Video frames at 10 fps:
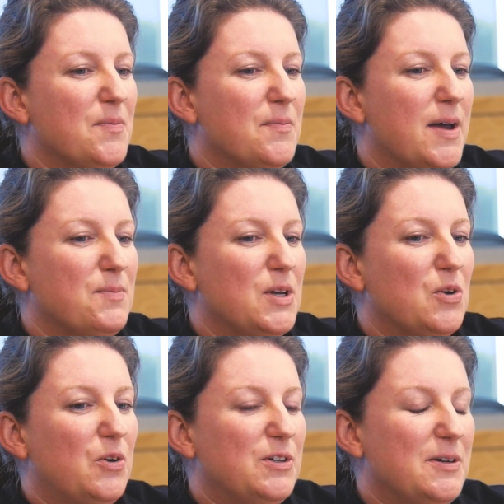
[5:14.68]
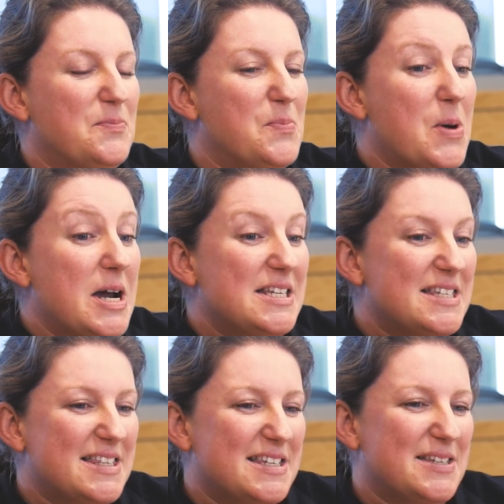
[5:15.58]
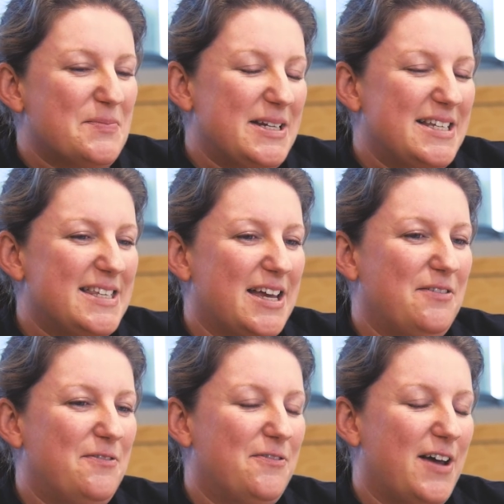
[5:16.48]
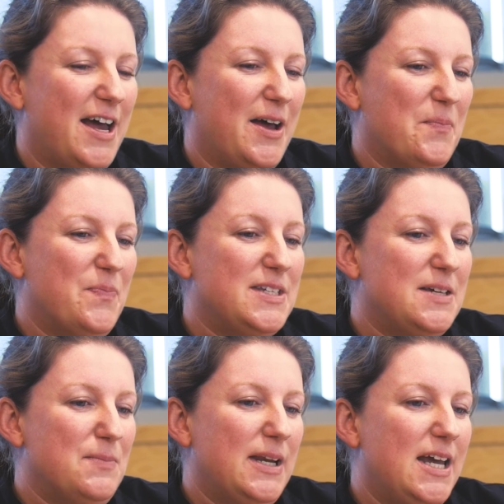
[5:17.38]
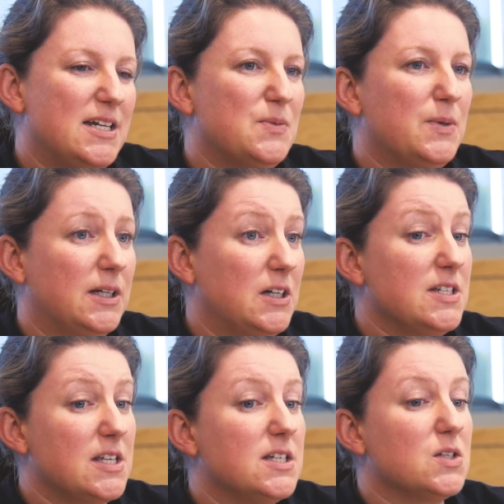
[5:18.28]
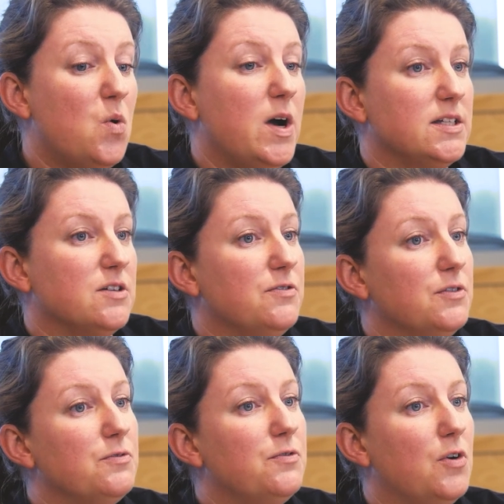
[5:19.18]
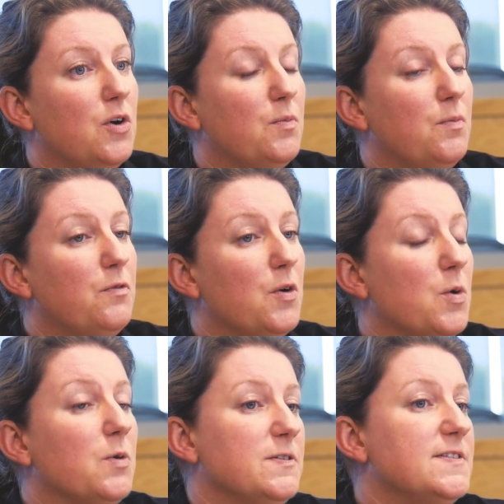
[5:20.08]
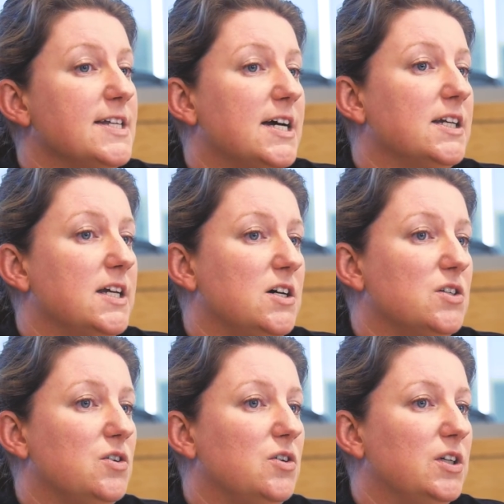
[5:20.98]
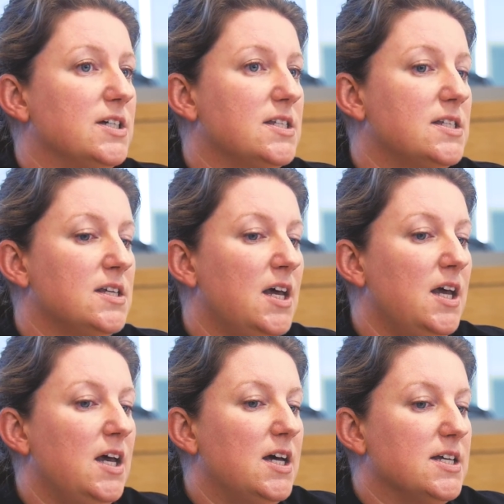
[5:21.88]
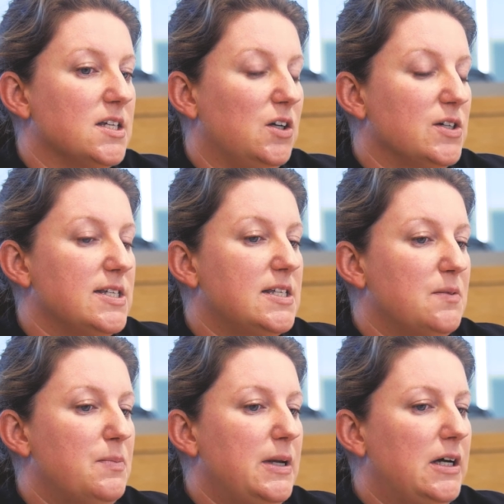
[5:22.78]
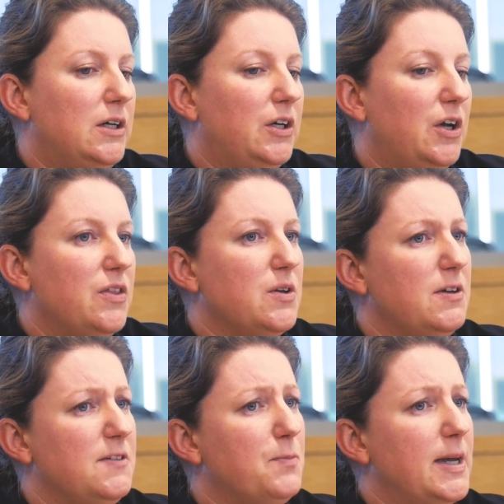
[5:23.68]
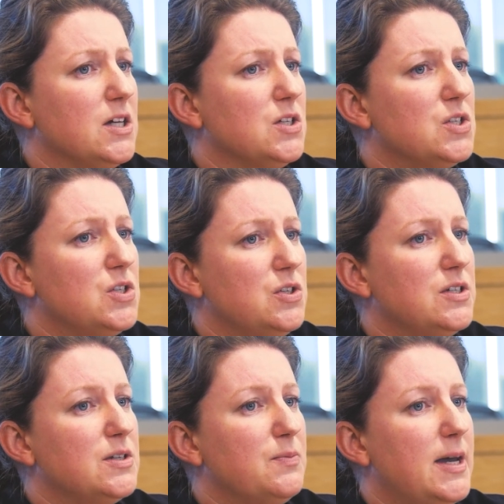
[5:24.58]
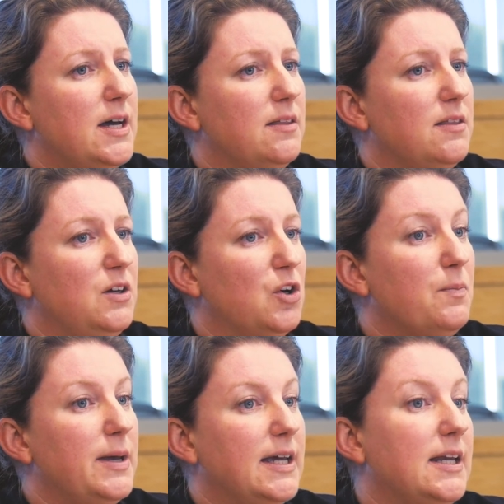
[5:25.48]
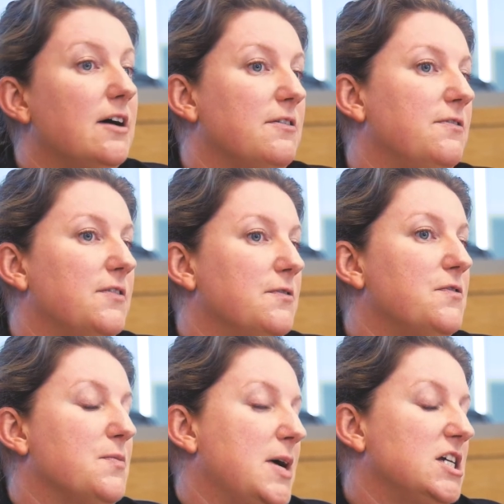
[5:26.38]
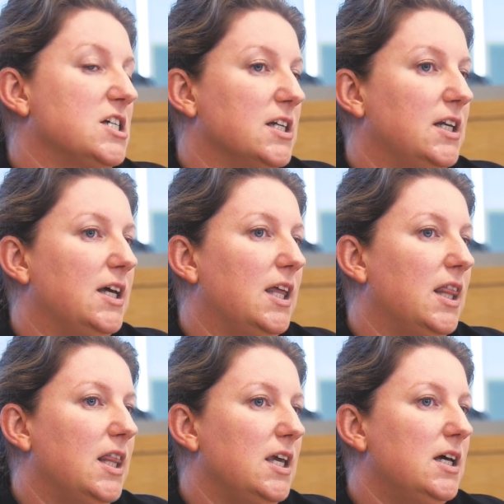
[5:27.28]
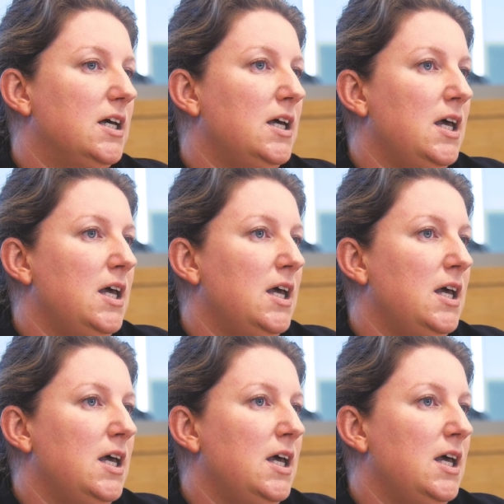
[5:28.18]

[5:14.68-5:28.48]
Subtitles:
maybe not embraced the Simply Safe template, but because it is quite different from what we've started out on, it's a lot simpler, and I know there have been concerns about there not being enough information in there.